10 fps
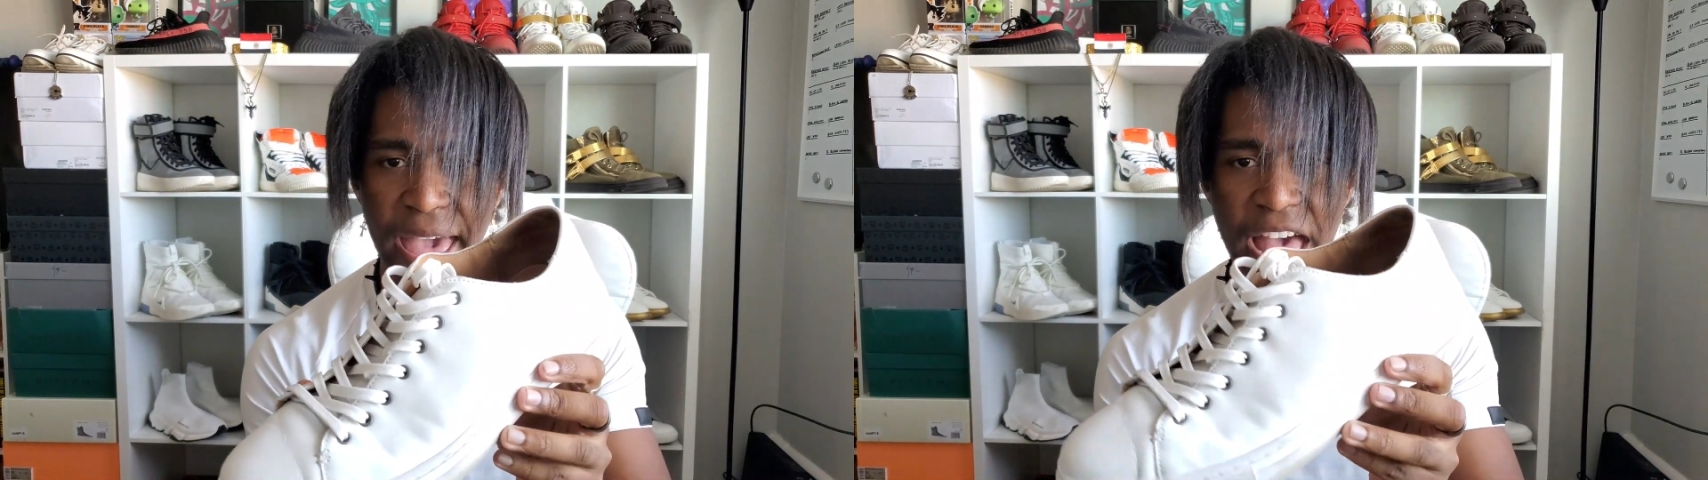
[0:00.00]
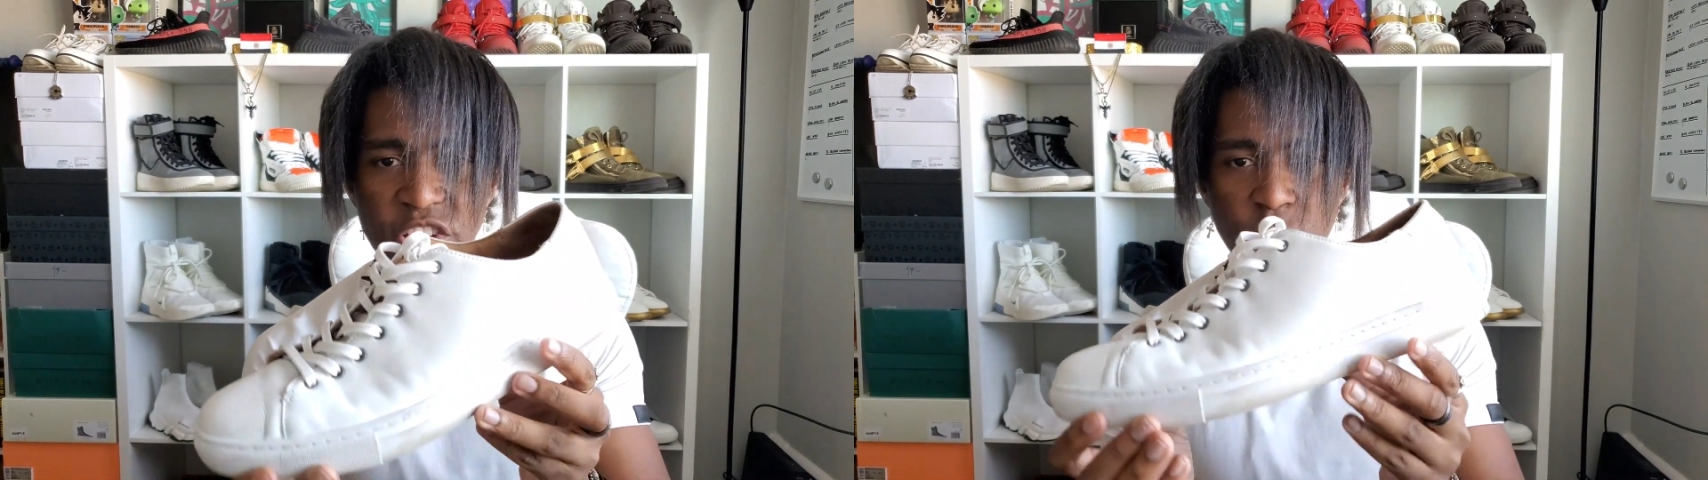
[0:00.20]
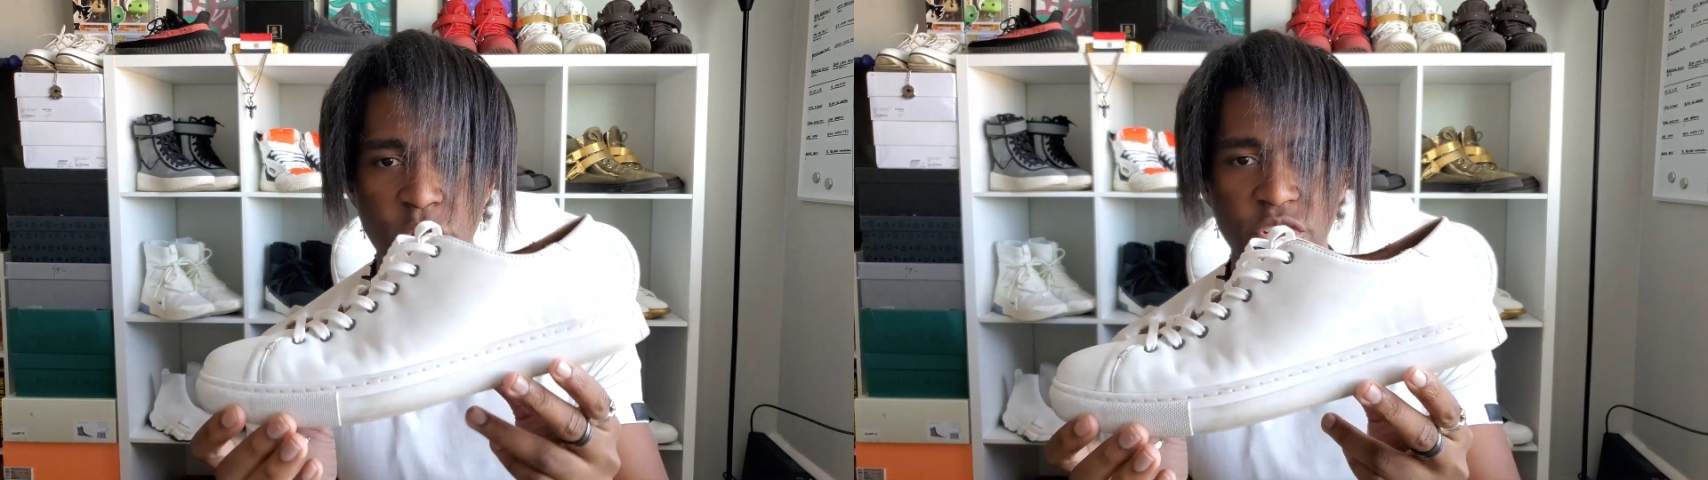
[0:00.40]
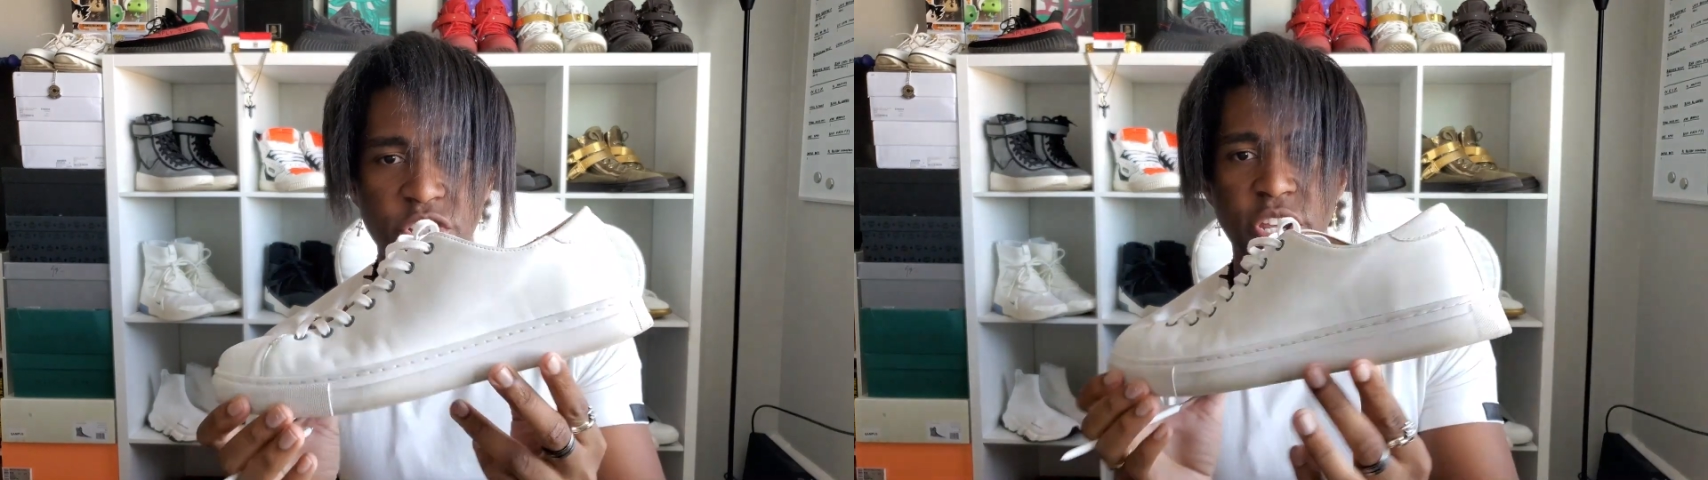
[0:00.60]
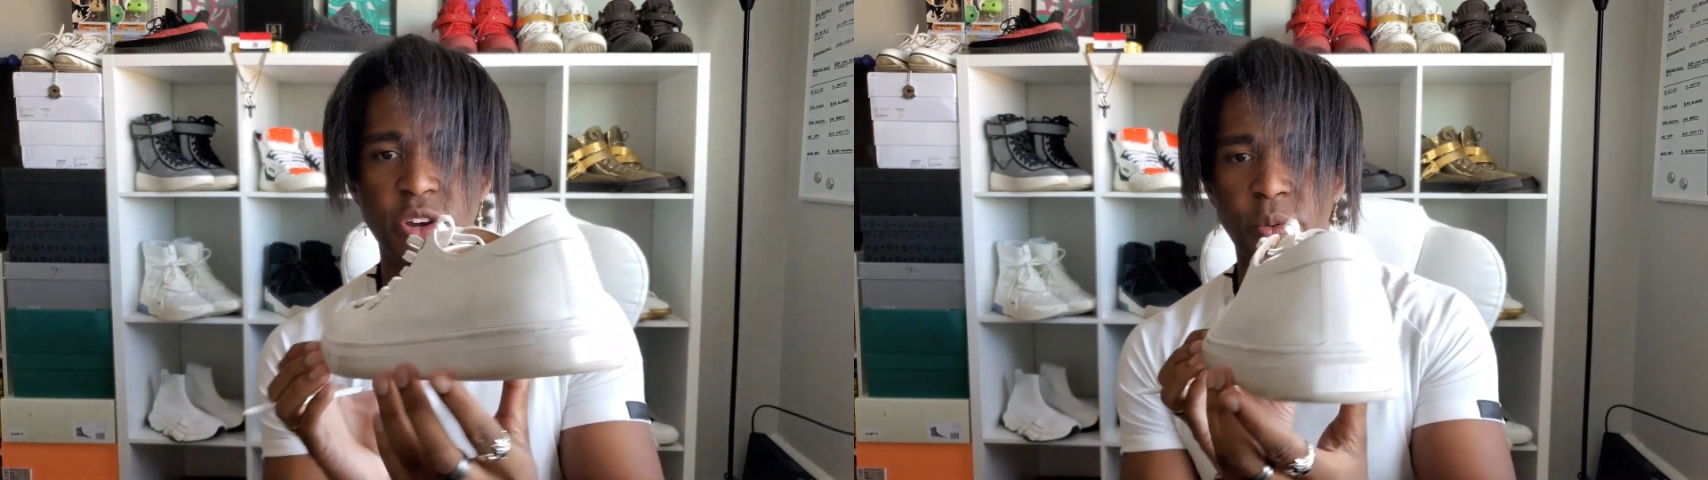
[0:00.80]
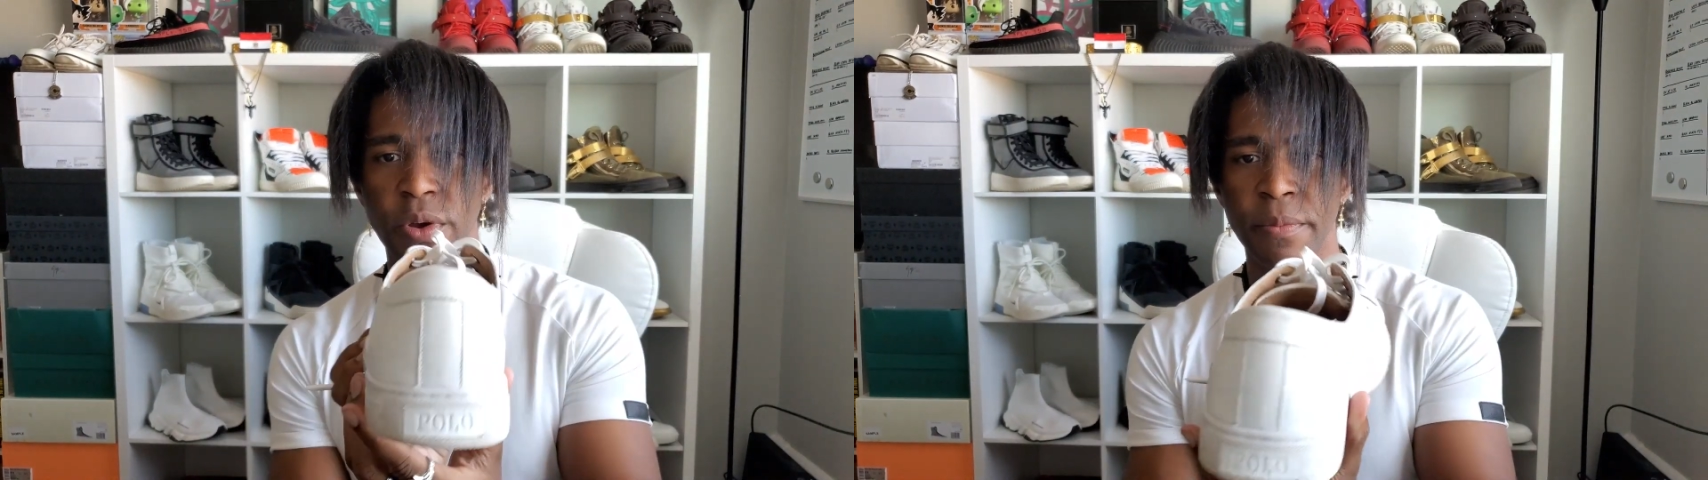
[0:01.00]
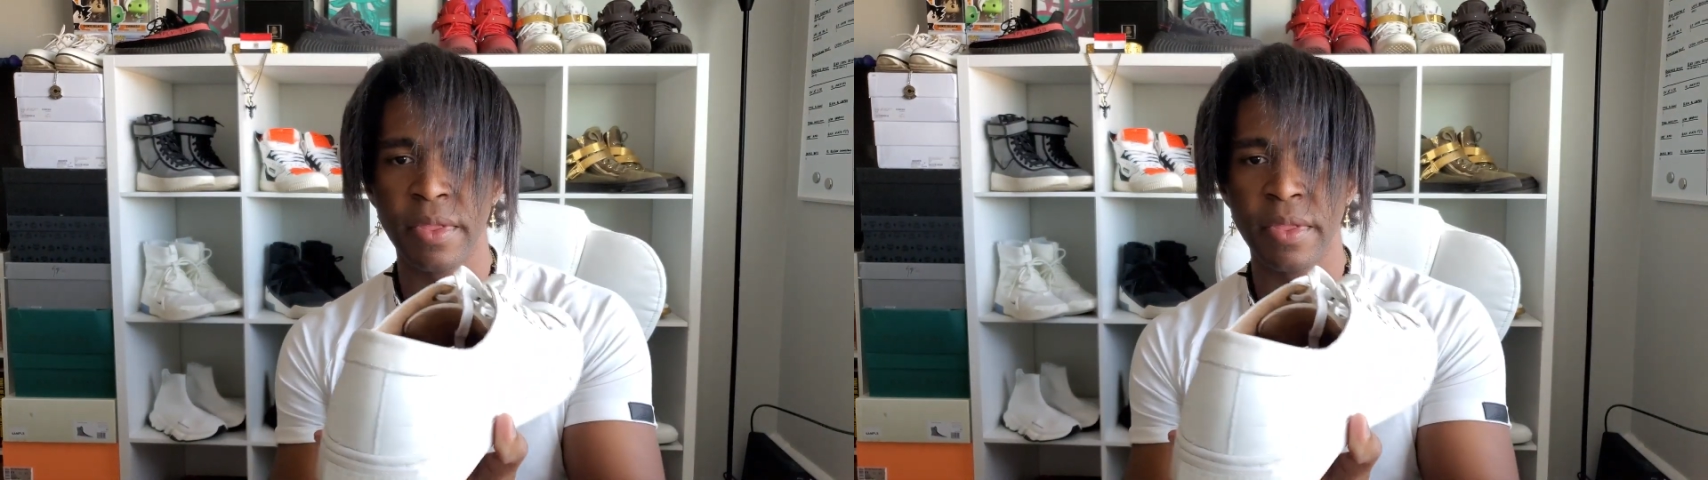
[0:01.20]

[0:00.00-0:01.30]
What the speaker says: casual shoe